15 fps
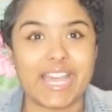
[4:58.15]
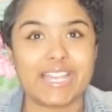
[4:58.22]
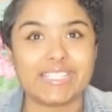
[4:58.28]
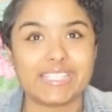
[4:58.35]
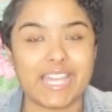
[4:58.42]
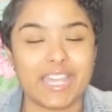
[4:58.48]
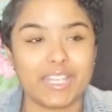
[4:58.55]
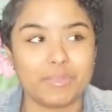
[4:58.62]

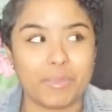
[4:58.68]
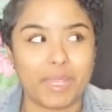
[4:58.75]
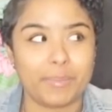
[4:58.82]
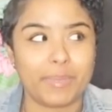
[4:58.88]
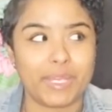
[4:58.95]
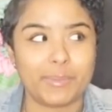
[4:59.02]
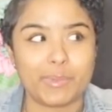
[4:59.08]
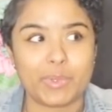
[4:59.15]
I signed
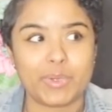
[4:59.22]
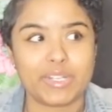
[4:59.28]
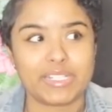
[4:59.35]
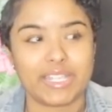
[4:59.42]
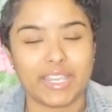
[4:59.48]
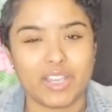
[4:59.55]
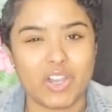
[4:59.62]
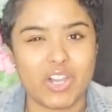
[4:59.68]
my paperwork
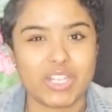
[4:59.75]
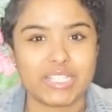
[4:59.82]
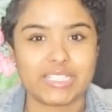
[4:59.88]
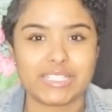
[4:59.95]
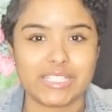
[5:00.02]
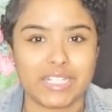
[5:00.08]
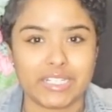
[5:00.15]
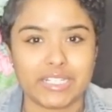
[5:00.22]
like
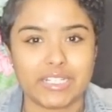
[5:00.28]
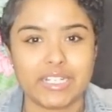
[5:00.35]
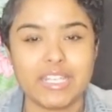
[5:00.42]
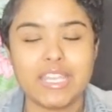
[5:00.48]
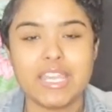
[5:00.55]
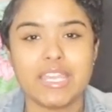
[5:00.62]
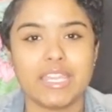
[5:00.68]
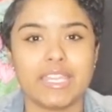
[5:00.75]
August third
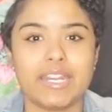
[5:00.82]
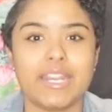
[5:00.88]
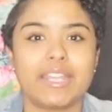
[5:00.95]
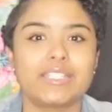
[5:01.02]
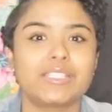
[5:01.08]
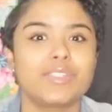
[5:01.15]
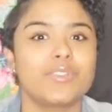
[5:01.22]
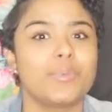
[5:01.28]
and
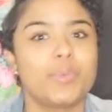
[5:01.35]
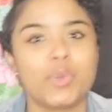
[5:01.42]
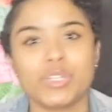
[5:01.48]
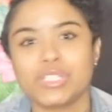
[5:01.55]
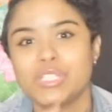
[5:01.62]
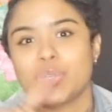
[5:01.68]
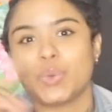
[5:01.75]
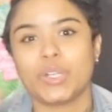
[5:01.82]
had to
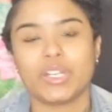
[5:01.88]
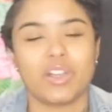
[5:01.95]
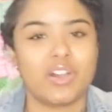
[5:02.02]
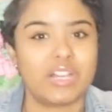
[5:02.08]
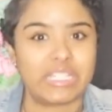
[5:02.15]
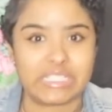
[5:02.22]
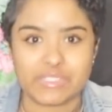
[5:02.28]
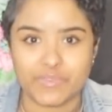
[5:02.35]
report to work
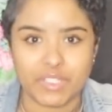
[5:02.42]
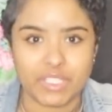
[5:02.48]
August